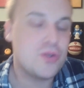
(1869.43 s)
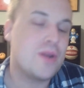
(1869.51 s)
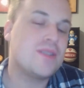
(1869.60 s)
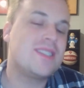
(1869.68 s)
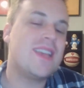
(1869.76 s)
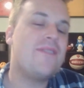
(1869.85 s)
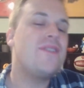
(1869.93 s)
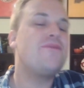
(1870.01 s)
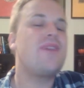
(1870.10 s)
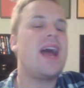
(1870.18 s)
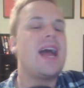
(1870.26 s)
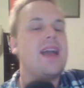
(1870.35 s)
who are seven and
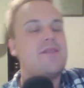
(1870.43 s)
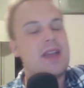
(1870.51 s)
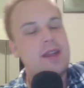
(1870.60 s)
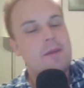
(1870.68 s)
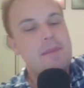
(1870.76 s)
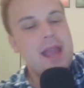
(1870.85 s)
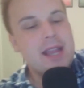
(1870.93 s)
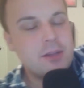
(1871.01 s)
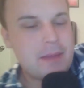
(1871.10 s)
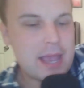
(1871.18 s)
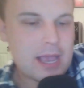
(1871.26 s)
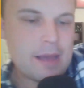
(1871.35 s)
five and a
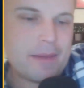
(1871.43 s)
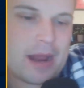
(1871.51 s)
back-to-back coming